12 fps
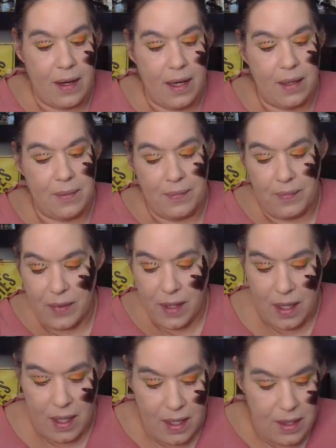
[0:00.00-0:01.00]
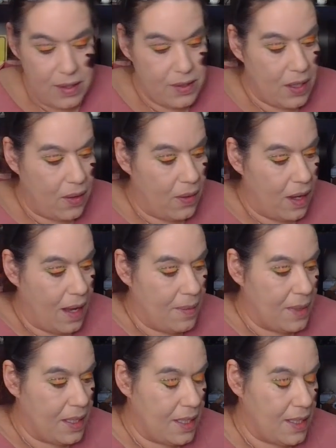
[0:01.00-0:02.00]
right? So
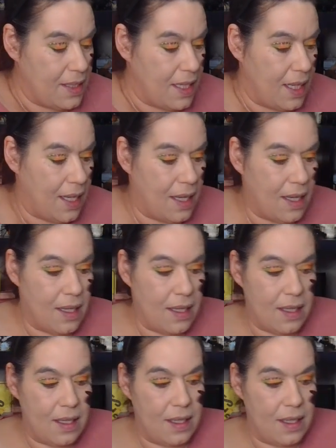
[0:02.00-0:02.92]
I'm gonna take